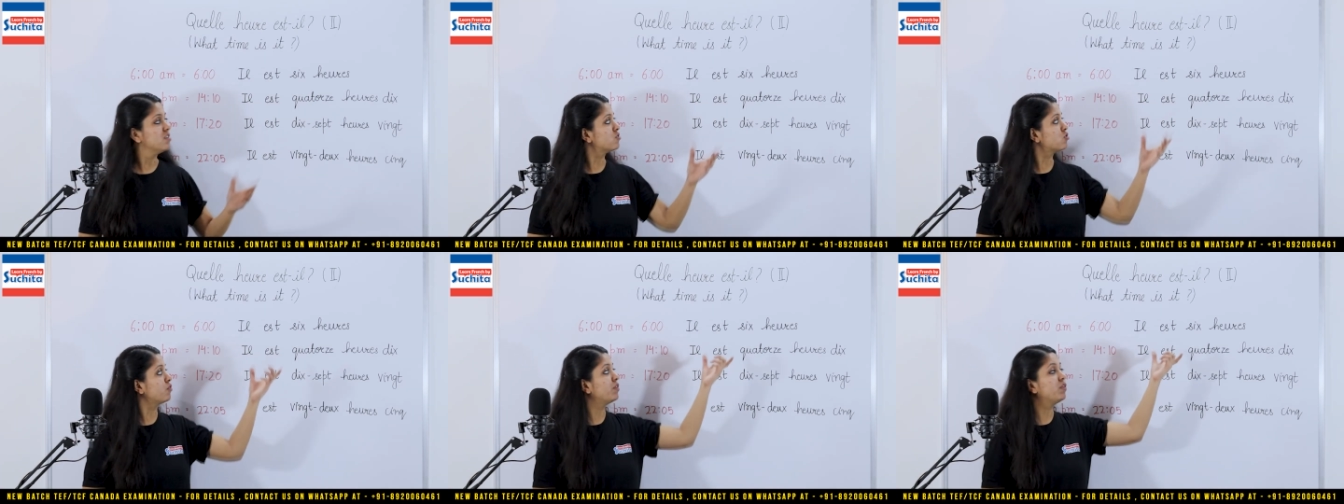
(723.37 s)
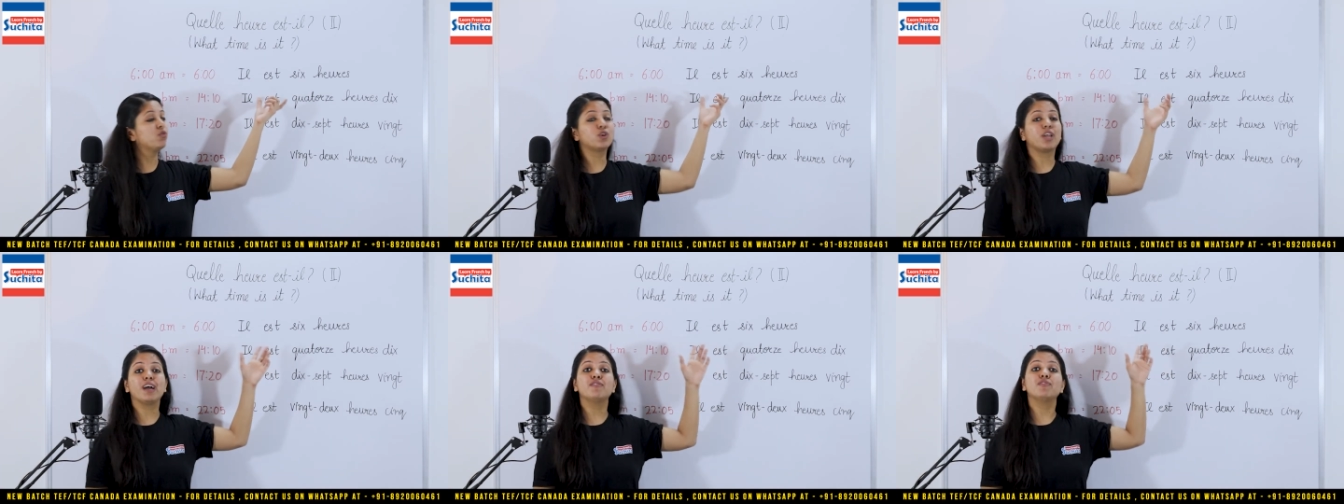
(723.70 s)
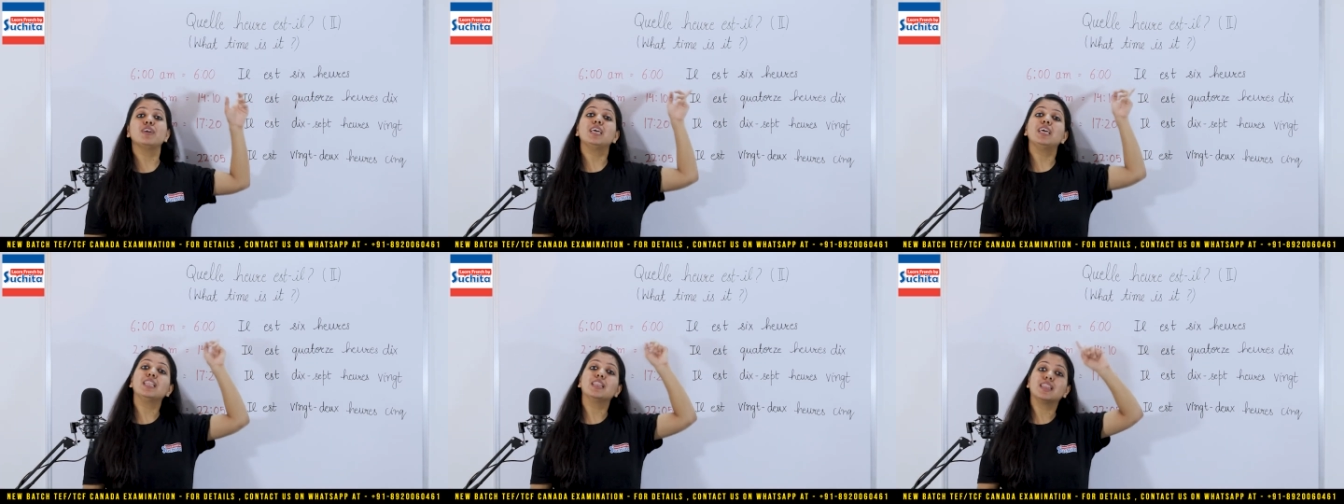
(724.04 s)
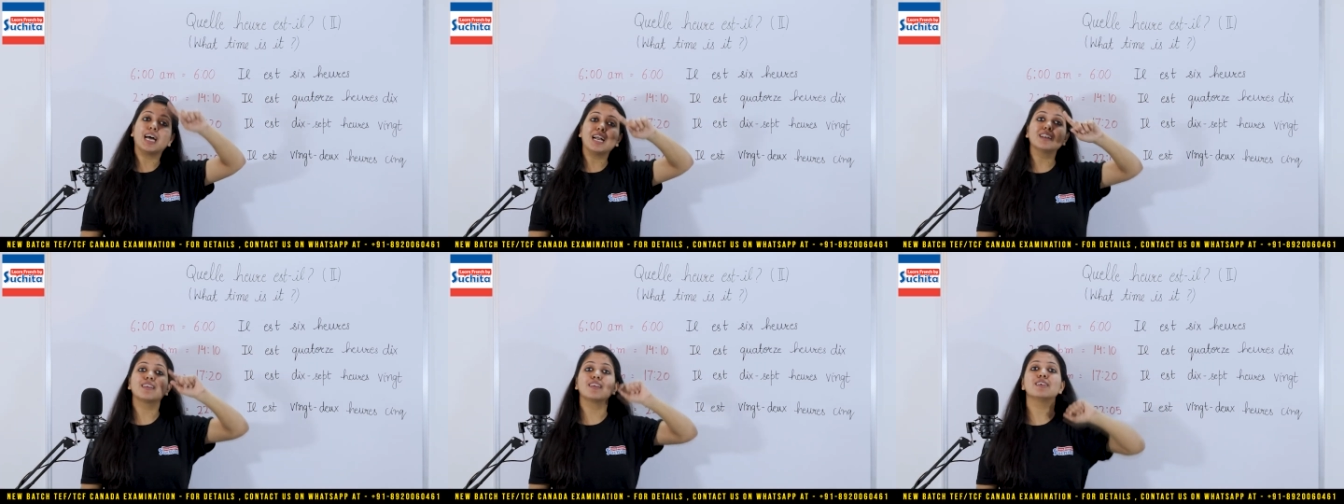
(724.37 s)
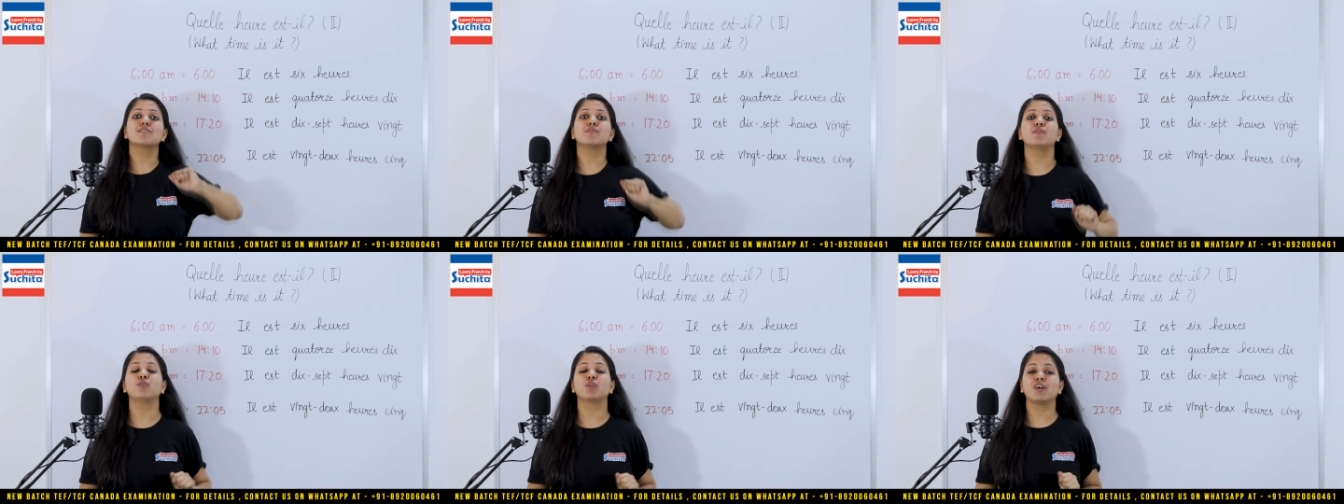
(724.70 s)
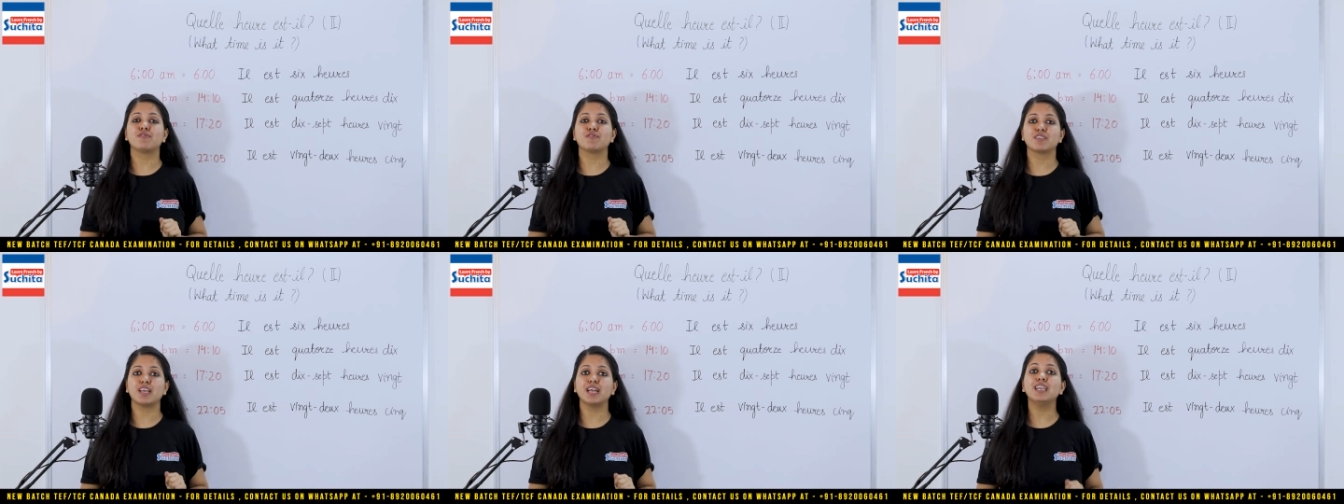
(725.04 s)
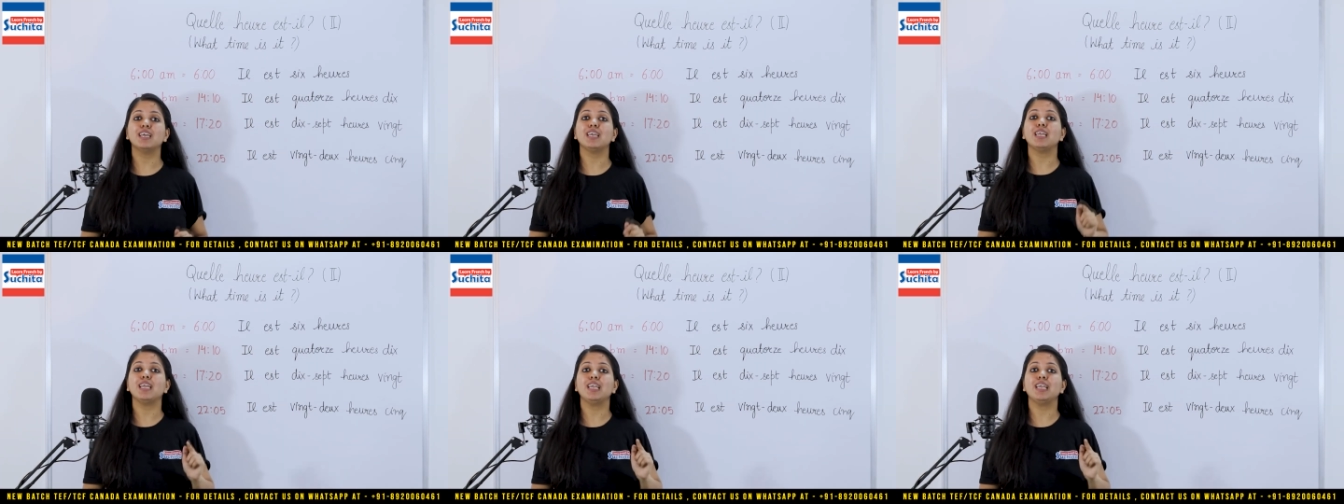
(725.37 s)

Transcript: So we would have, in that case, we would have said